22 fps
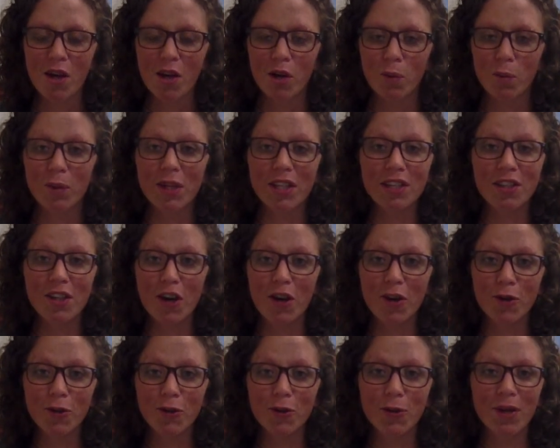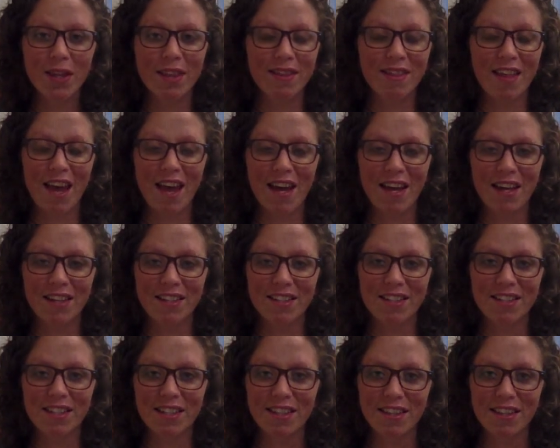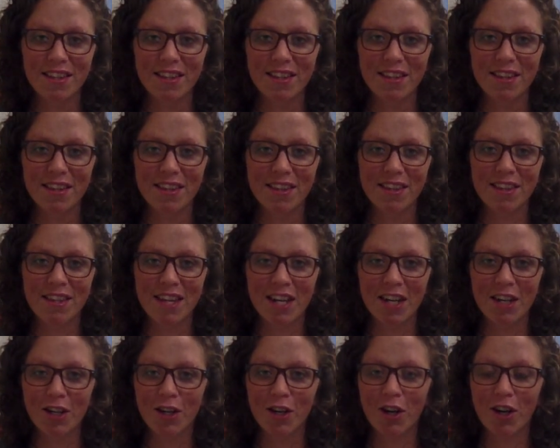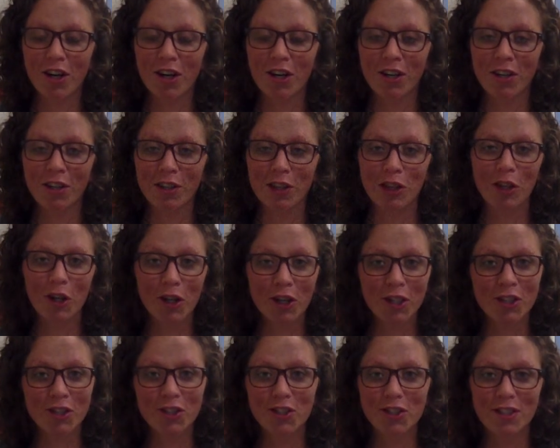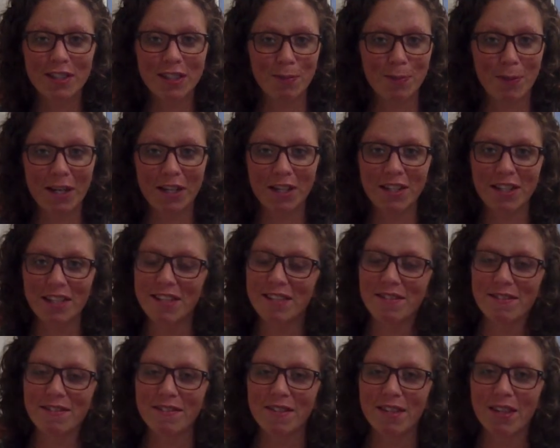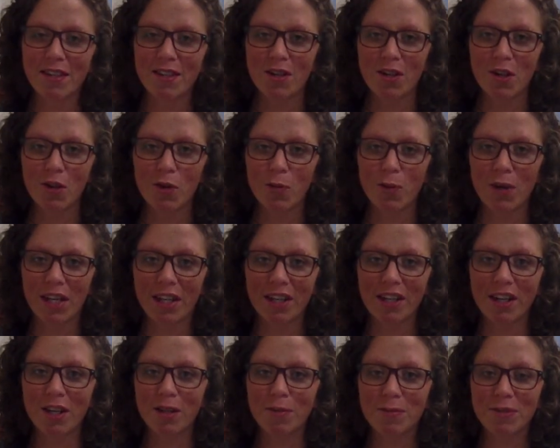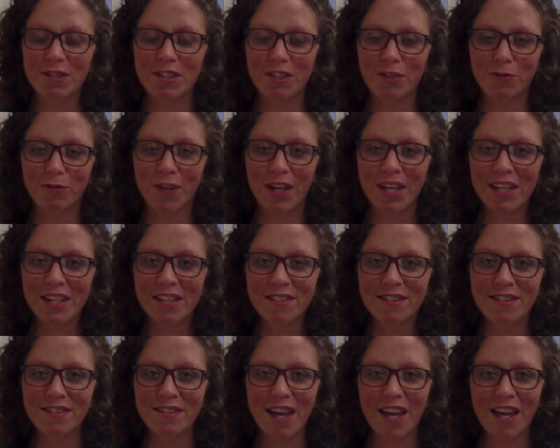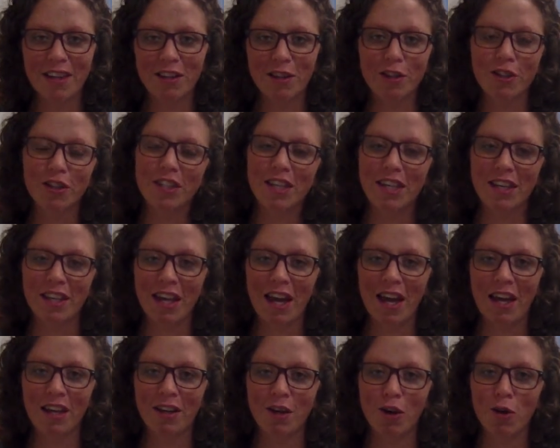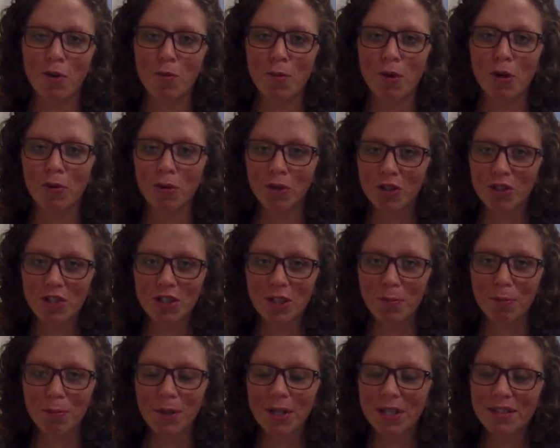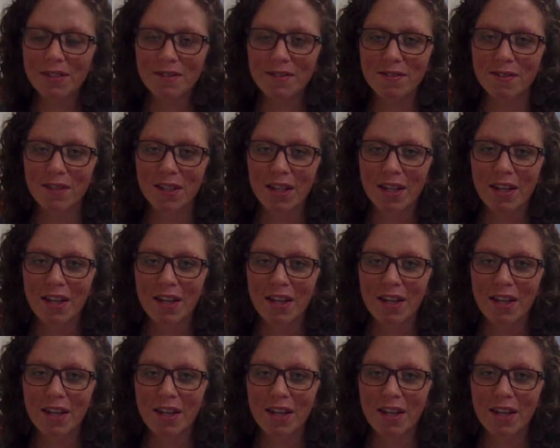We know that there are large disparities when it comes to race and looking at home ownership rates,